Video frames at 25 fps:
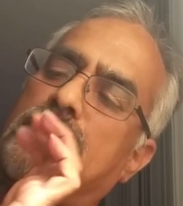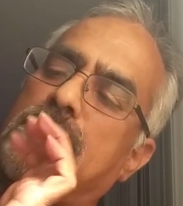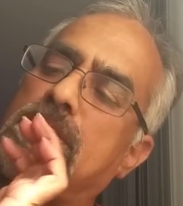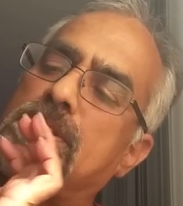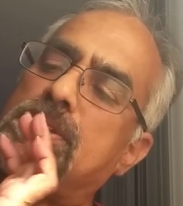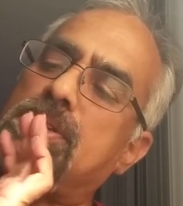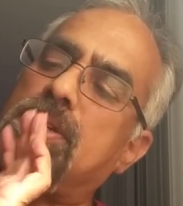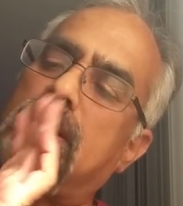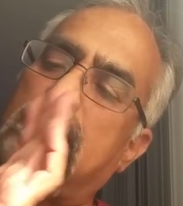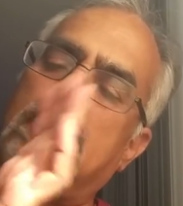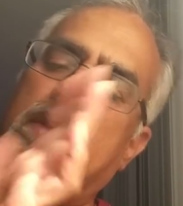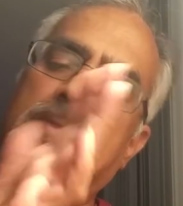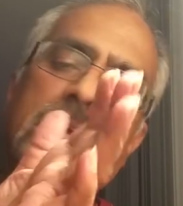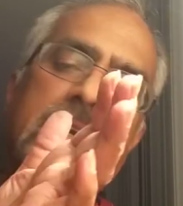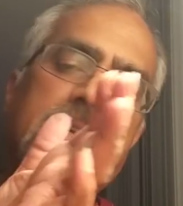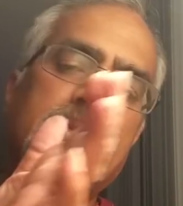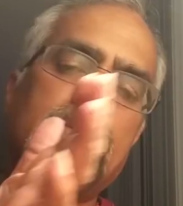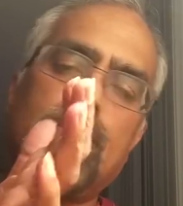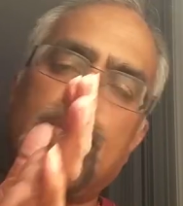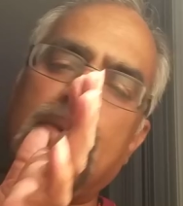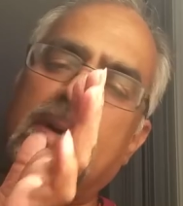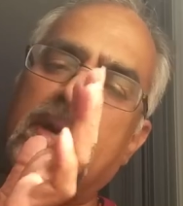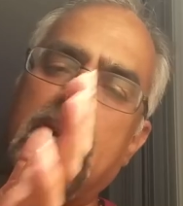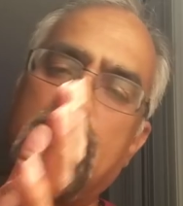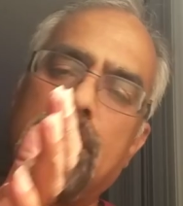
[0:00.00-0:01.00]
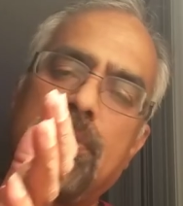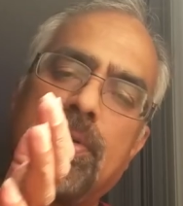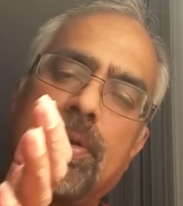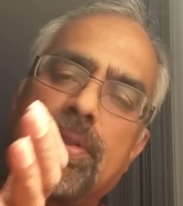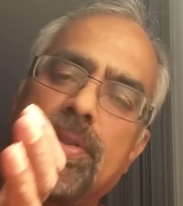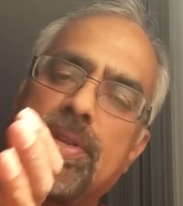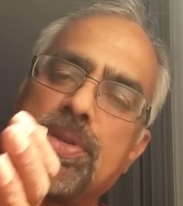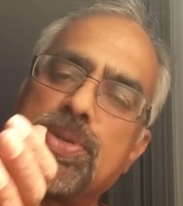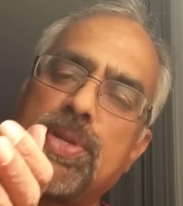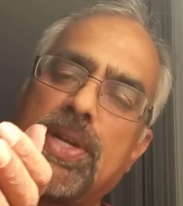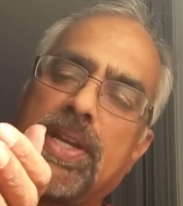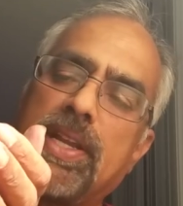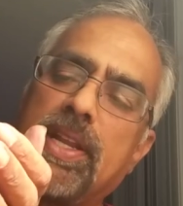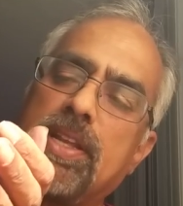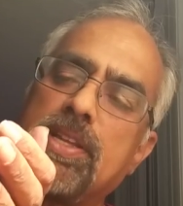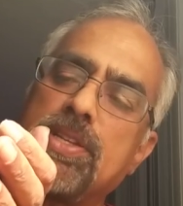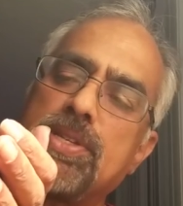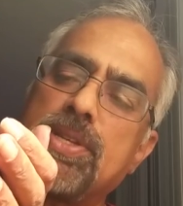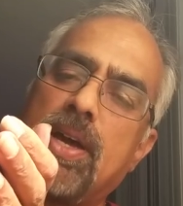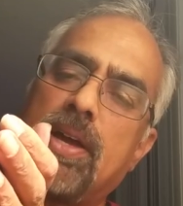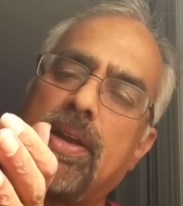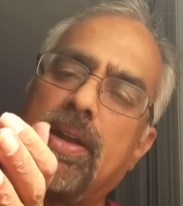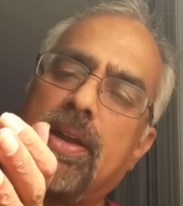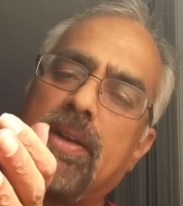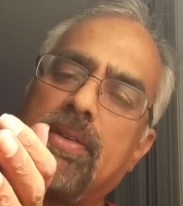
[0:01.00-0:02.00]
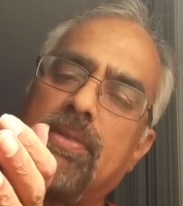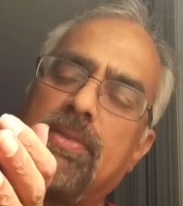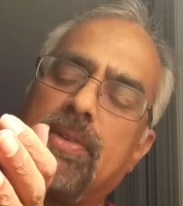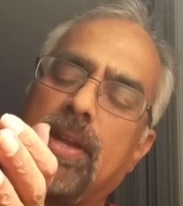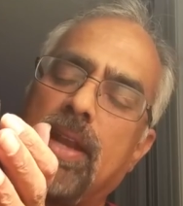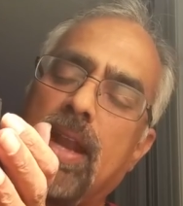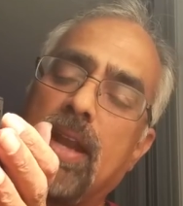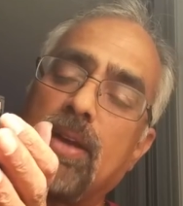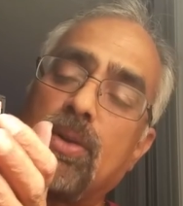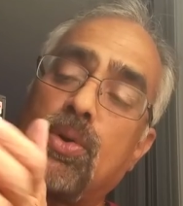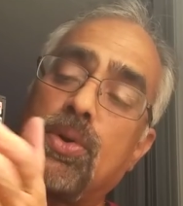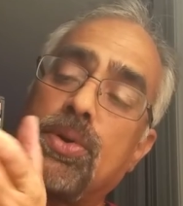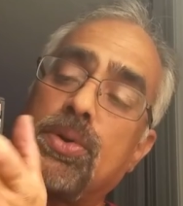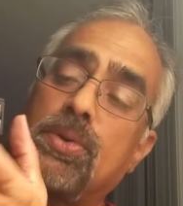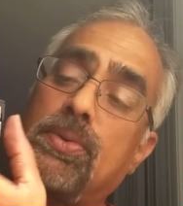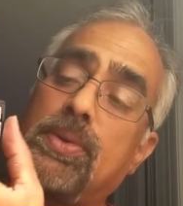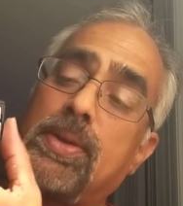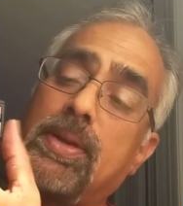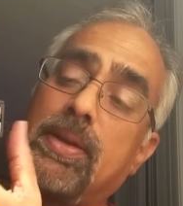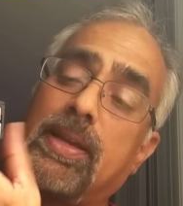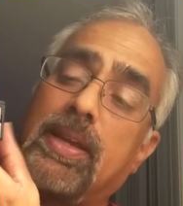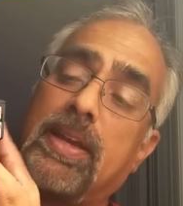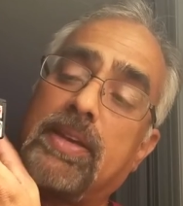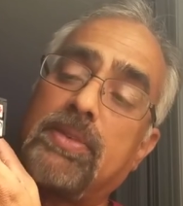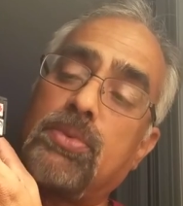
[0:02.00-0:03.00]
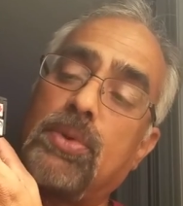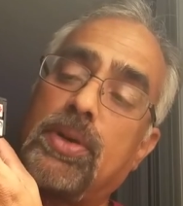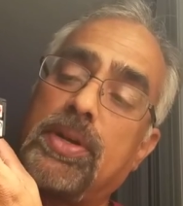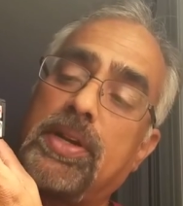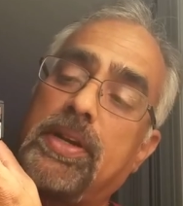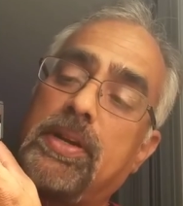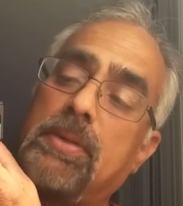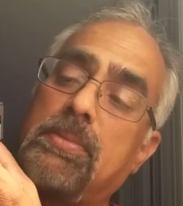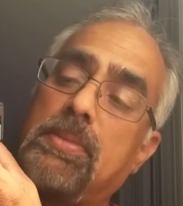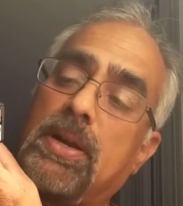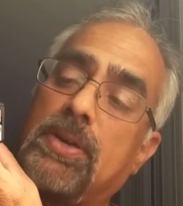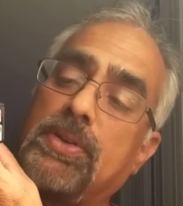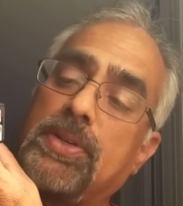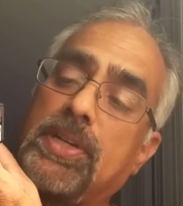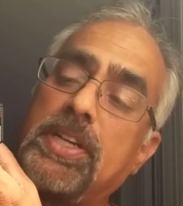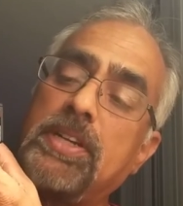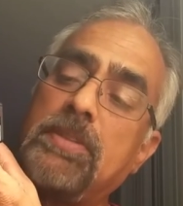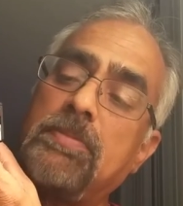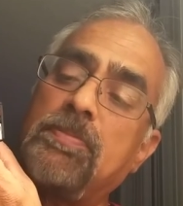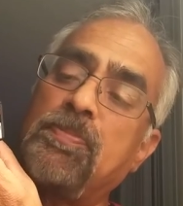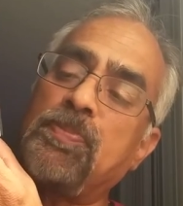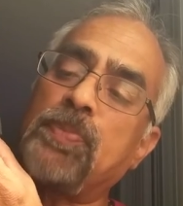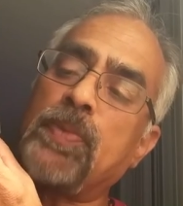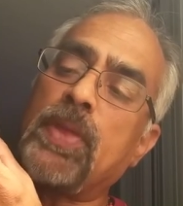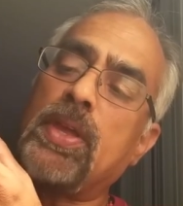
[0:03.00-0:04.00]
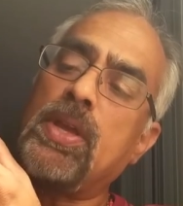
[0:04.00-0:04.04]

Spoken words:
Just leave it wherever the settings are at. We're not going to get worried about it.